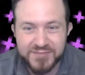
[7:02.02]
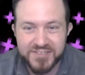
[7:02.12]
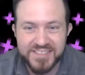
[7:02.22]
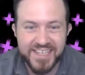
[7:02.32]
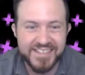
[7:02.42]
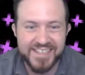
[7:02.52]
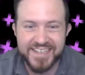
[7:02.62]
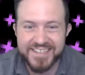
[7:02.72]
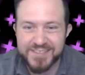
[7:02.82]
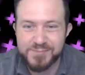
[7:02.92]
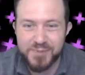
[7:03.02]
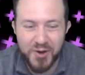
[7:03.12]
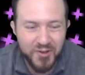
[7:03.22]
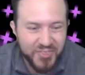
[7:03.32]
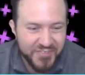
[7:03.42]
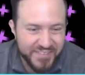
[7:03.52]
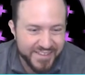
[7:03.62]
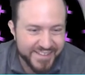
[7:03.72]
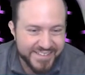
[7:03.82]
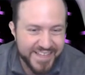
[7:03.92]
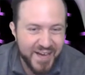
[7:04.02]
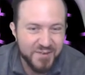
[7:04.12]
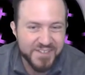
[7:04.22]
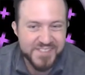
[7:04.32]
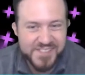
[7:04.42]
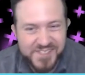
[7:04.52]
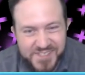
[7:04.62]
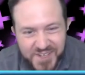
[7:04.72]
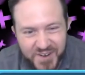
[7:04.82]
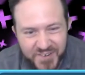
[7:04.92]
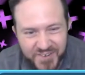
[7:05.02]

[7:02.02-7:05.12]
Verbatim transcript: for days. It clears both of these. That was so